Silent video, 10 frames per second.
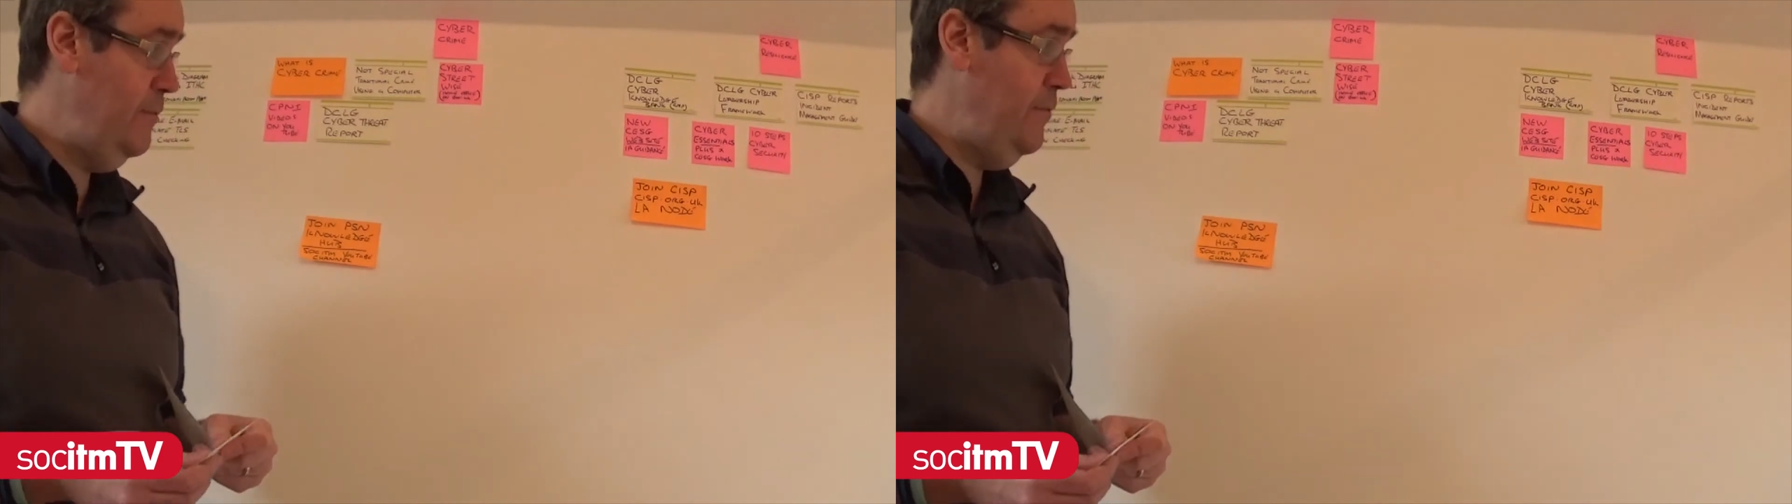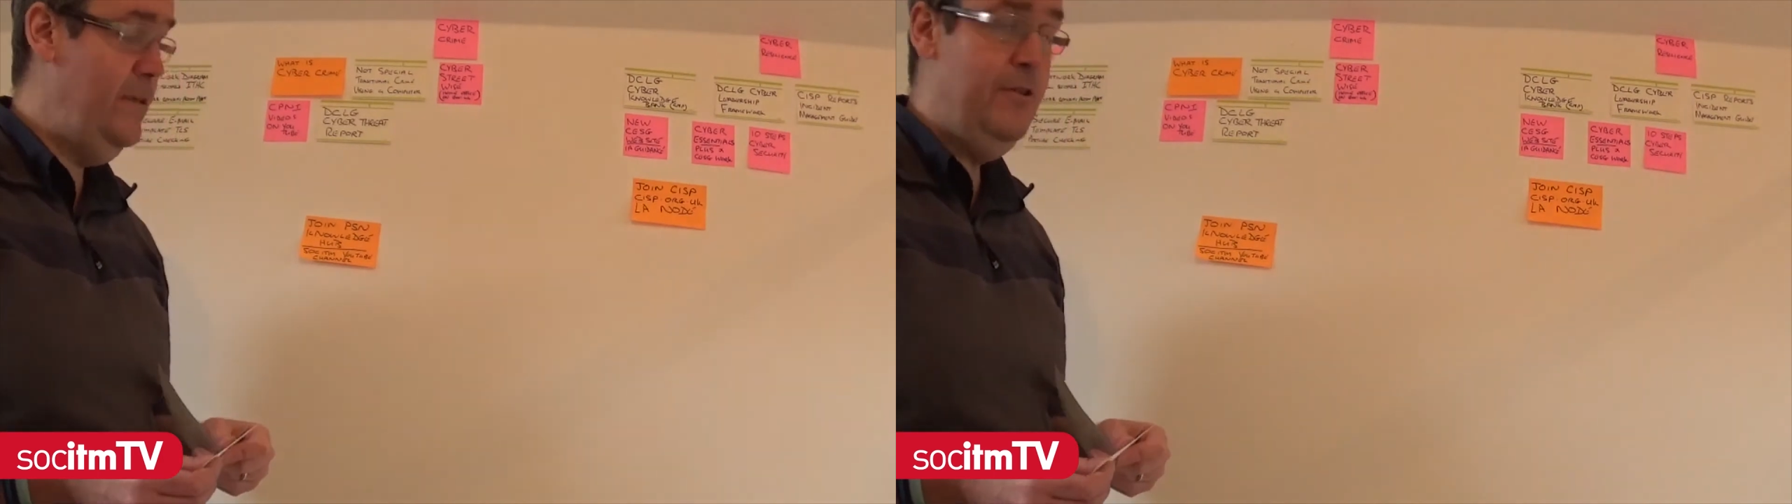
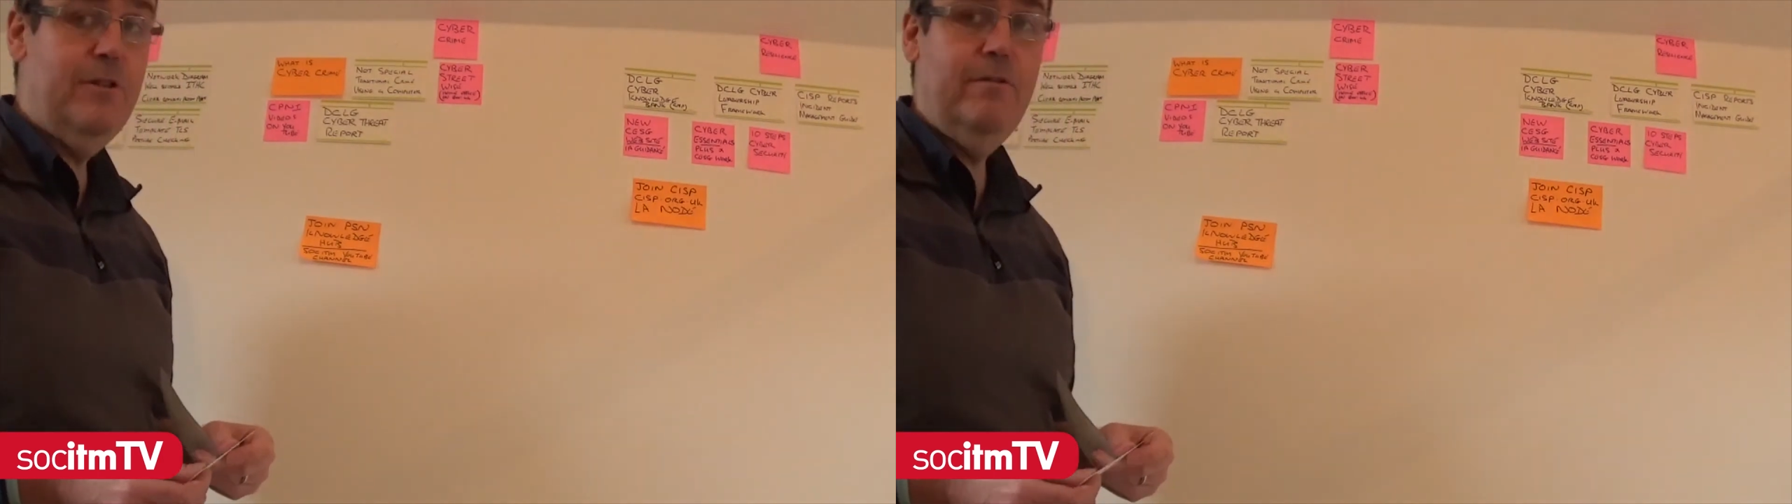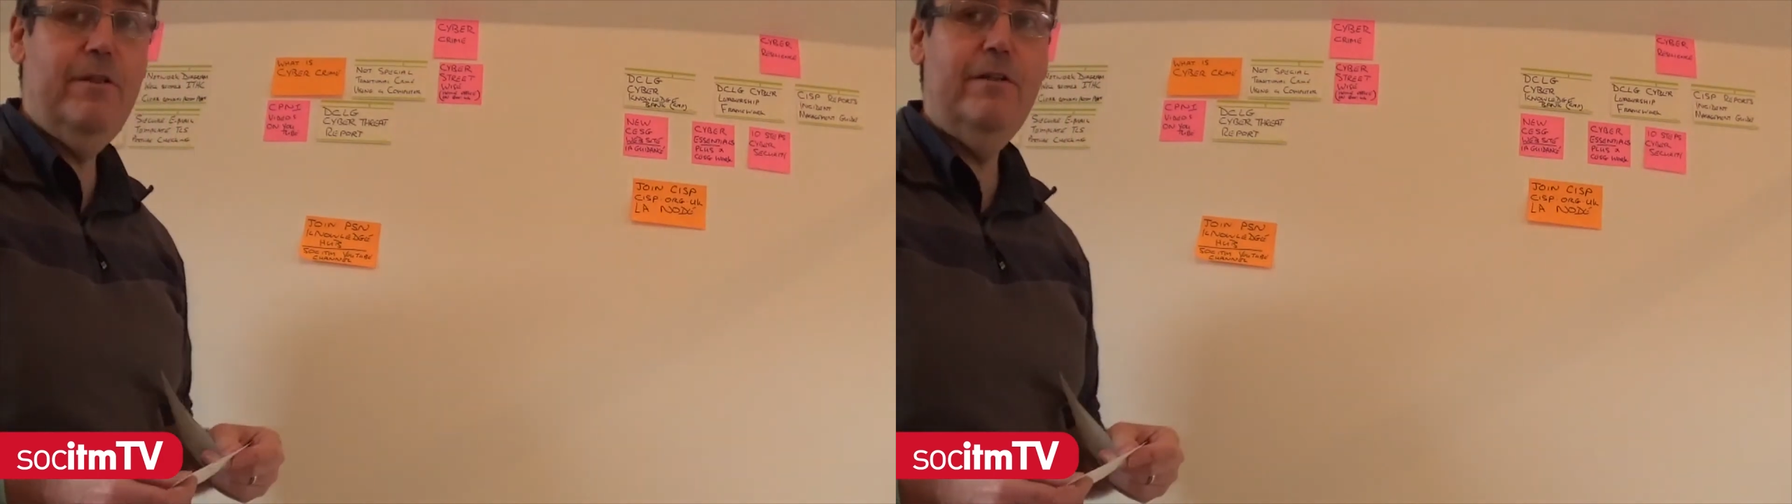
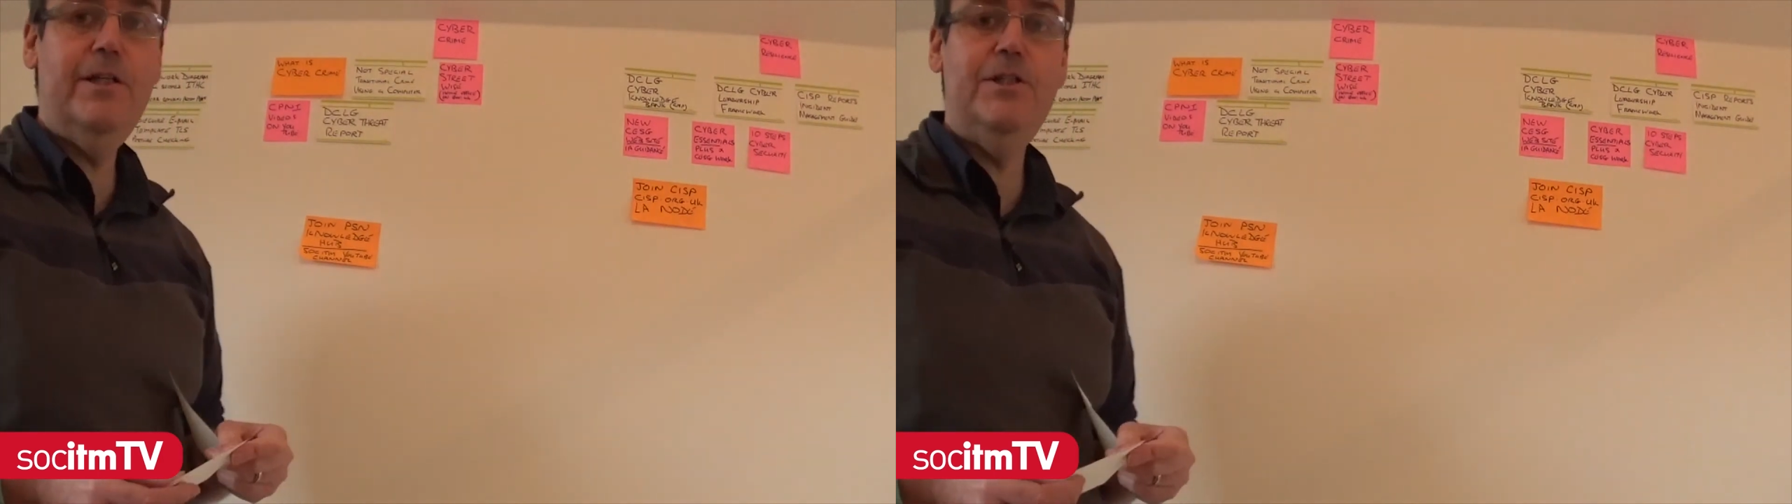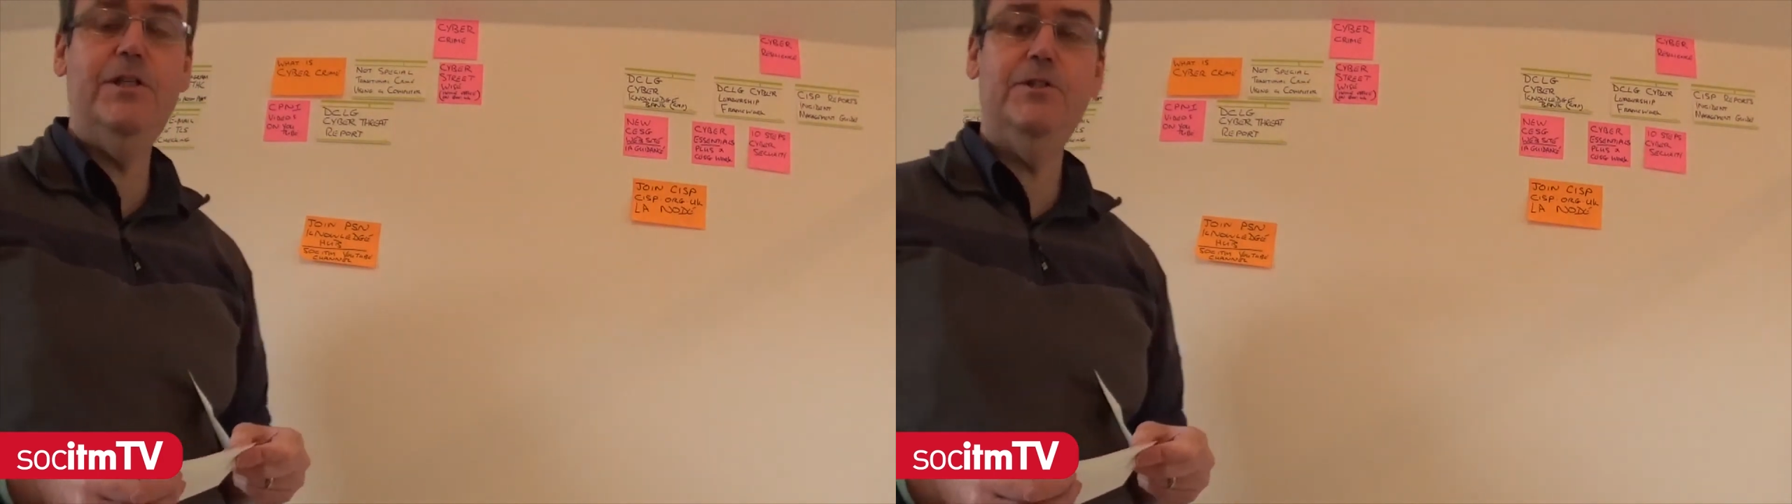future of the
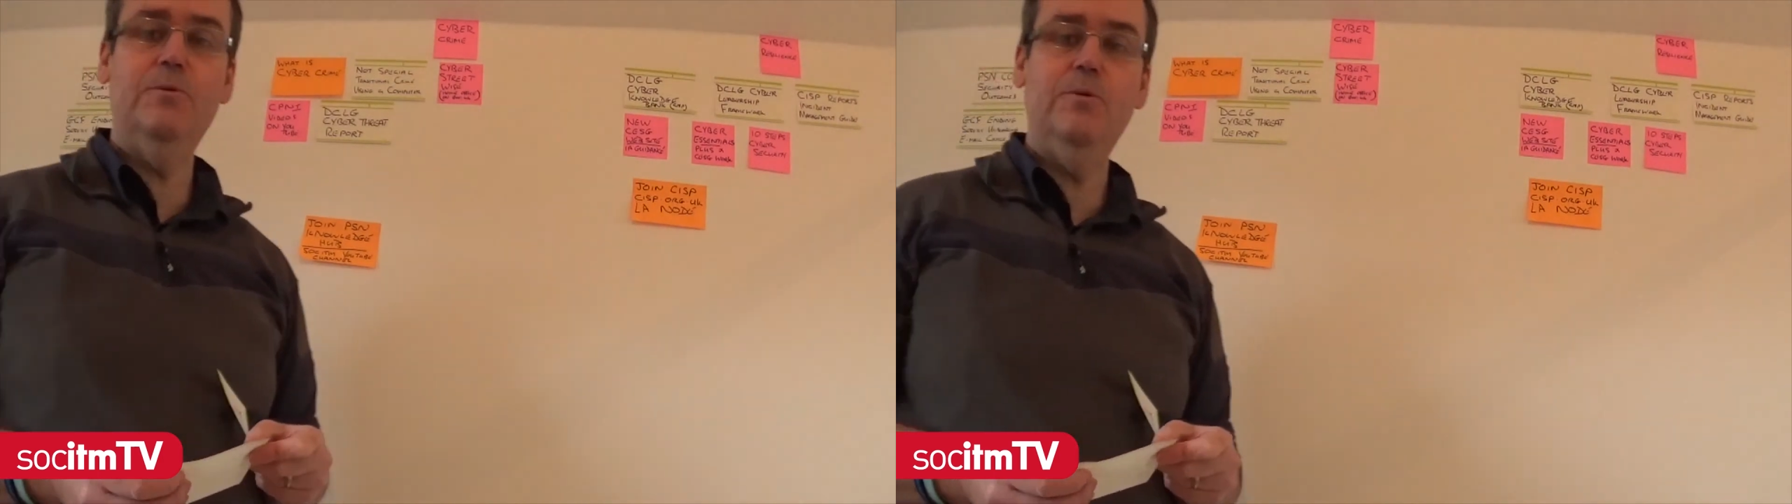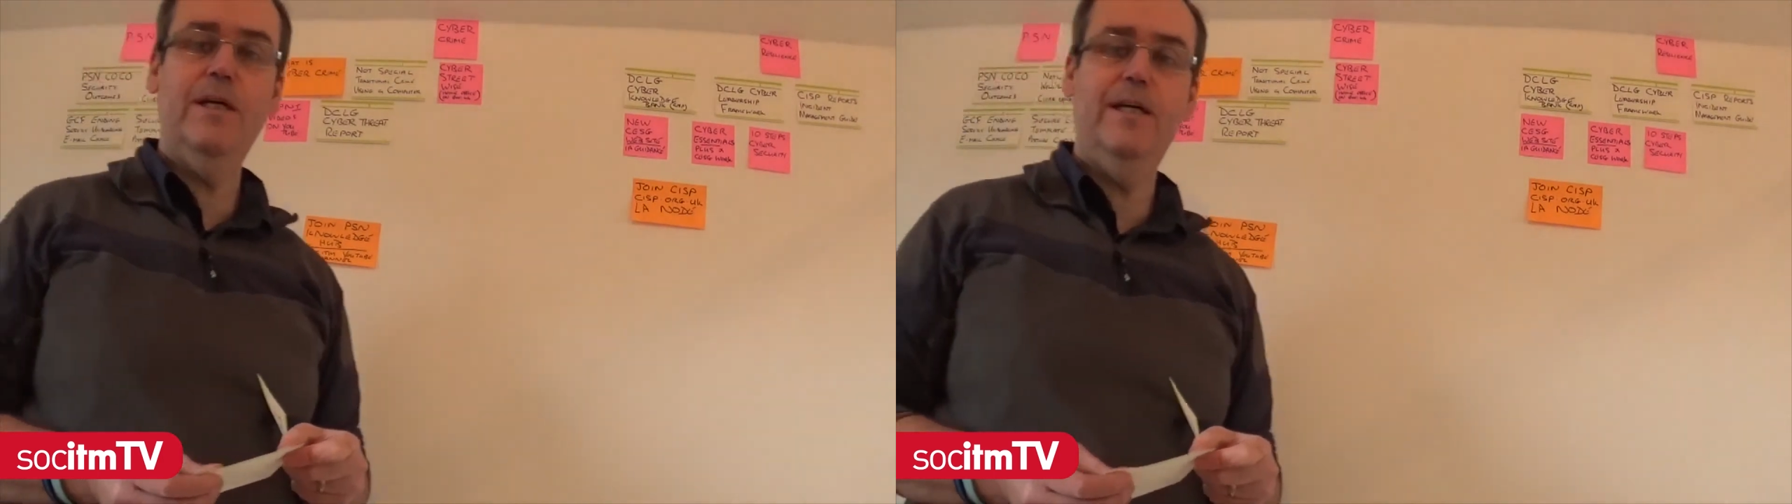IG
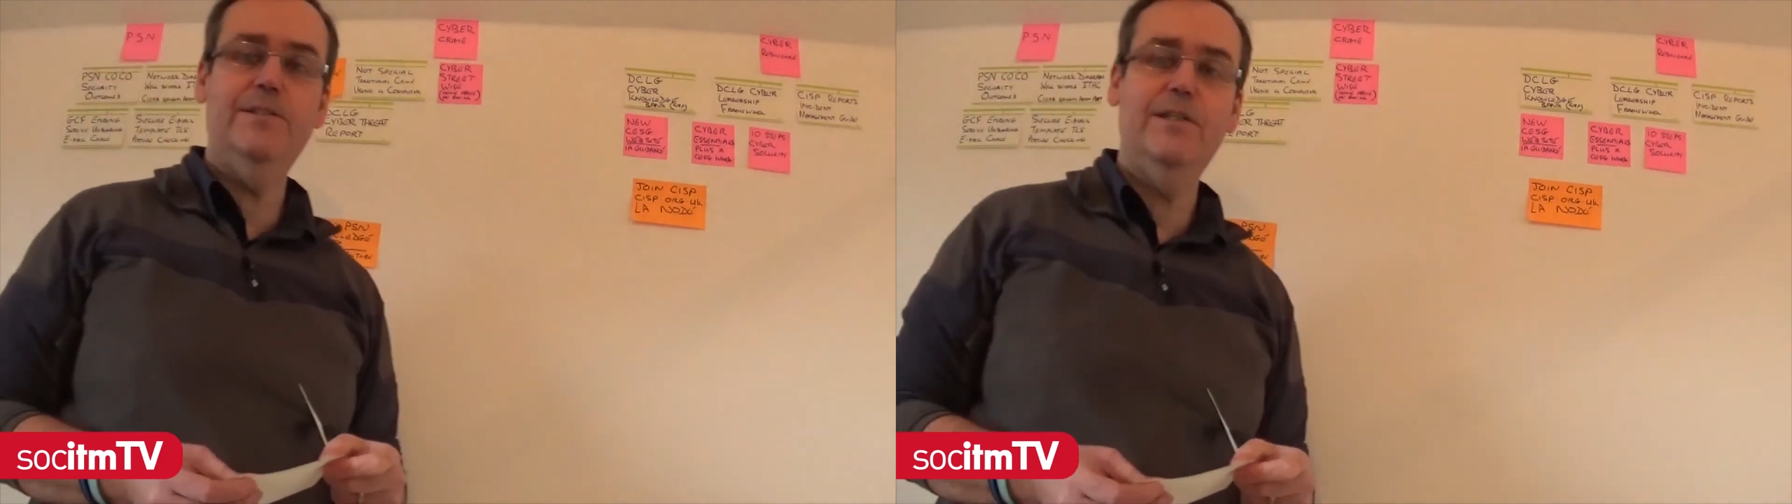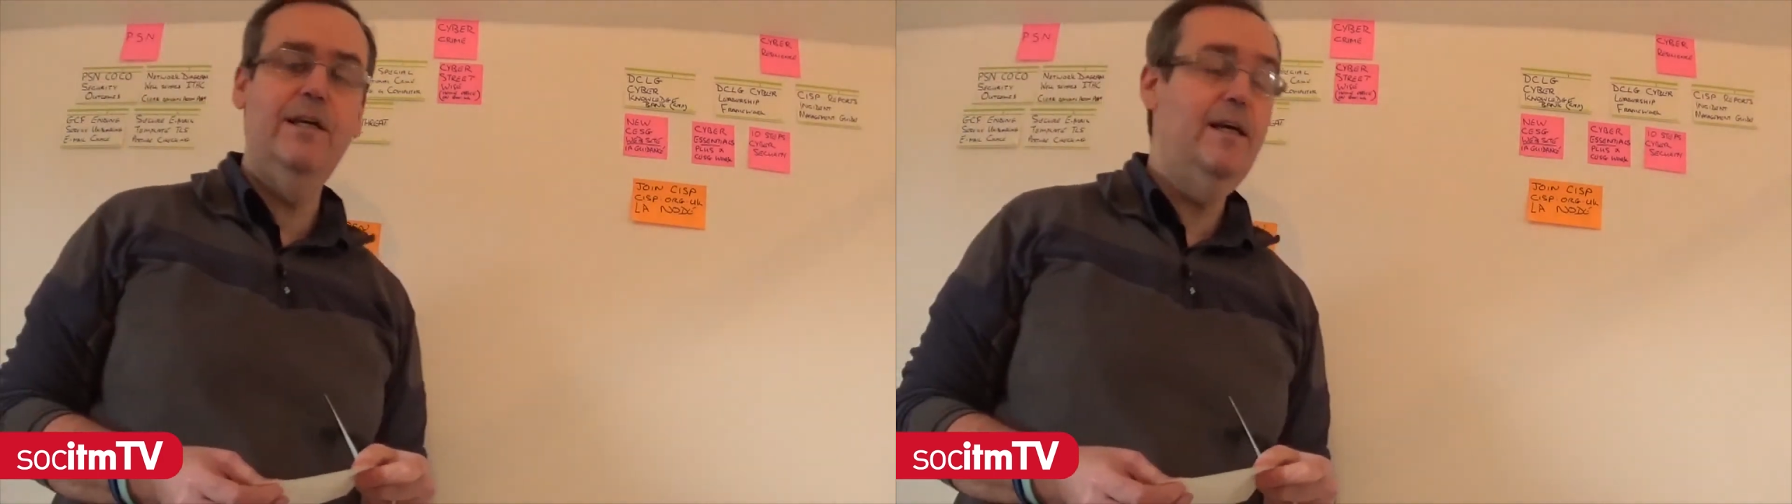
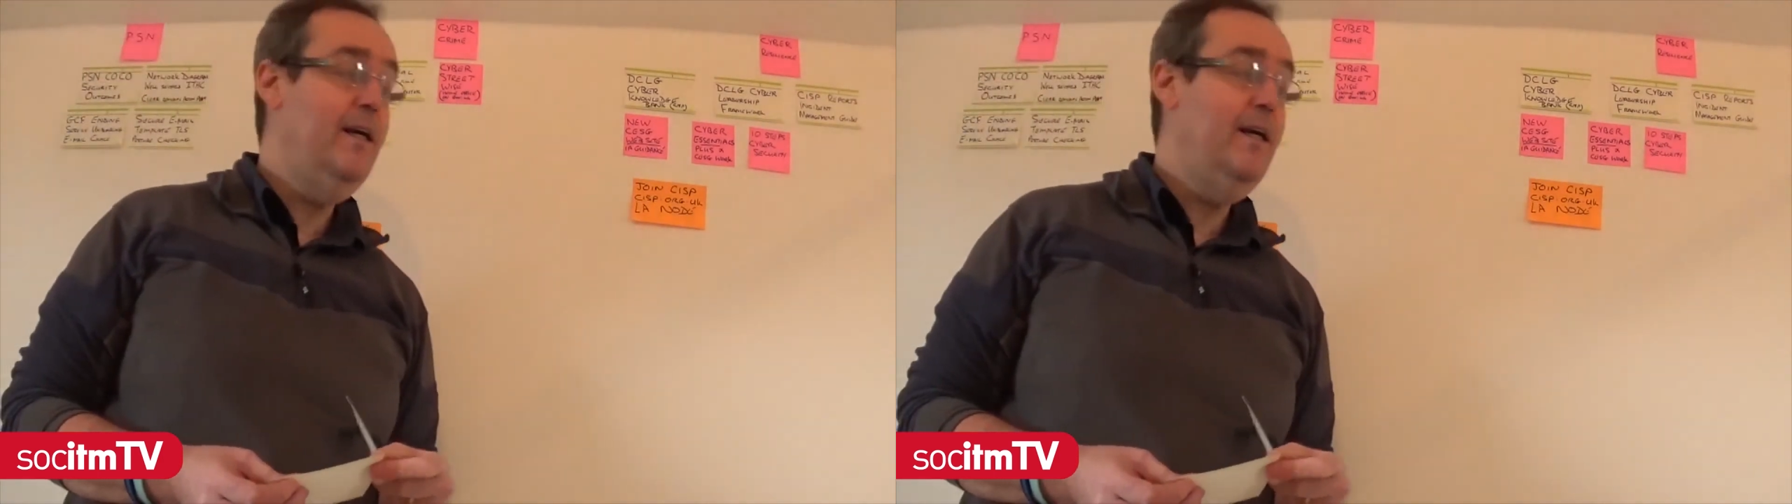toolkit